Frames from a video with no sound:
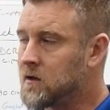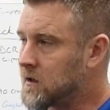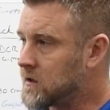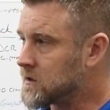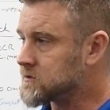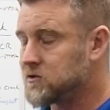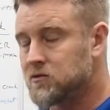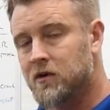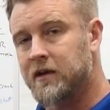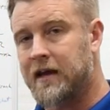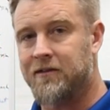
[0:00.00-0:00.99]
So you
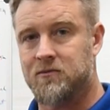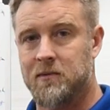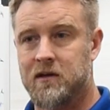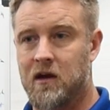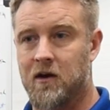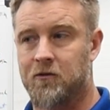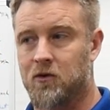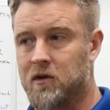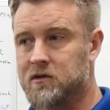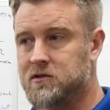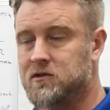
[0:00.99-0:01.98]
really have to be
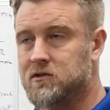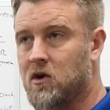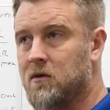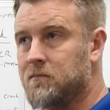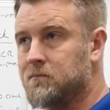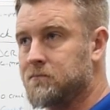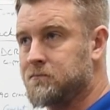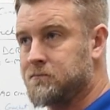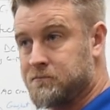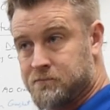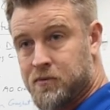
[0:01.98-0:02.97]
careful as you start
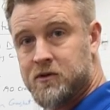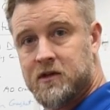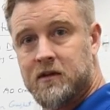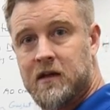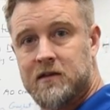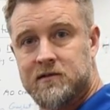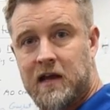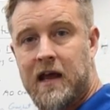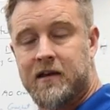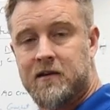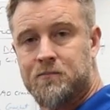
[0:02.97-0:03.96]
pushing that
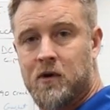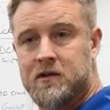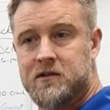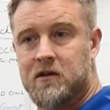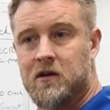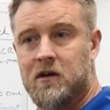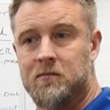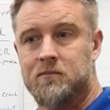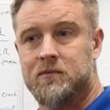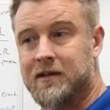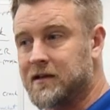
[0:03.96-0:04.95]
static compression
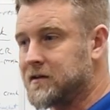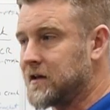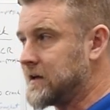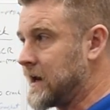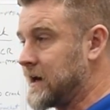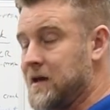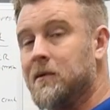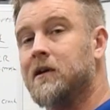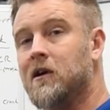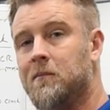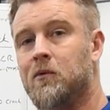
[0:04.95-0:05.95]
up to get that
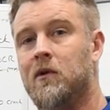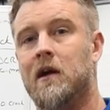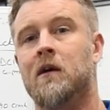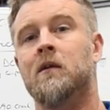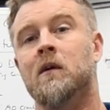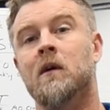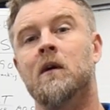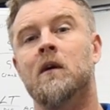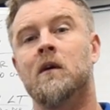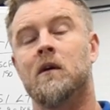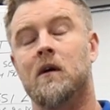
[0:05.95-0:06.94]
dynamic up around,
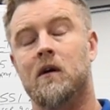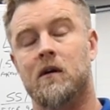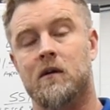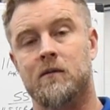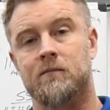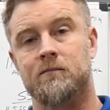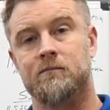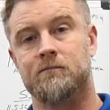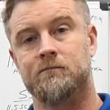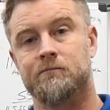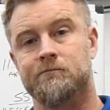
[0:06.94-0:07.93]

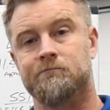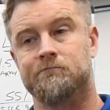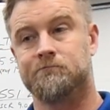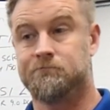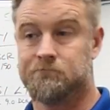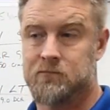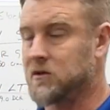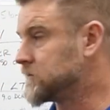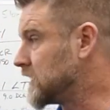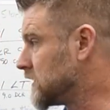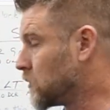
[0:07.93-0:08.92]
you know,
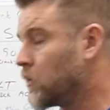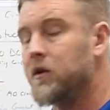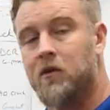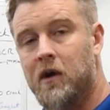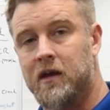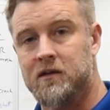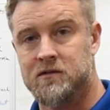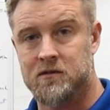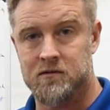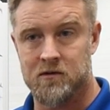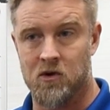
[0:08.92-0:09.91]
10 to 1
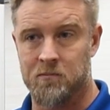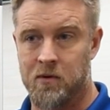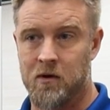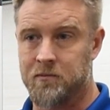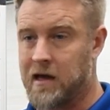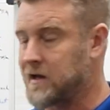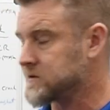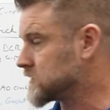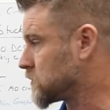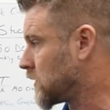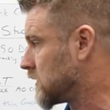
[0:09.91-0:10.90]
range on pump gas
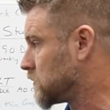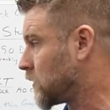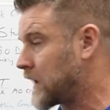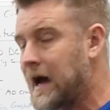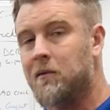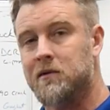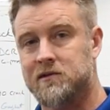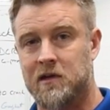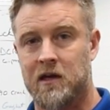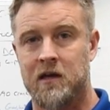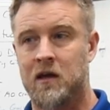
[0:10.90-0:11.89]
is what I would
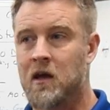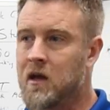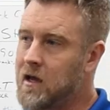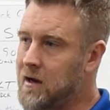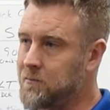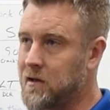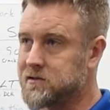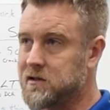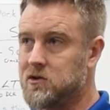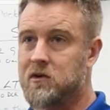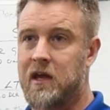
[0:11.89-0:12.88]
say. And I'm not
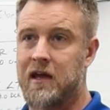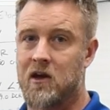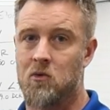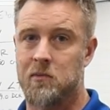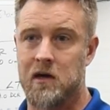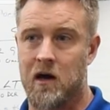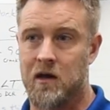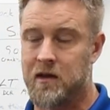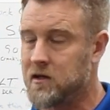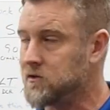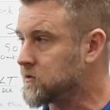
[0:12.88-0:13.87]
saying you can't go
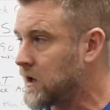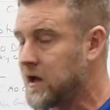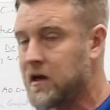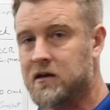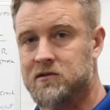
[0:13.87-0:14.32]
beyond that. You can.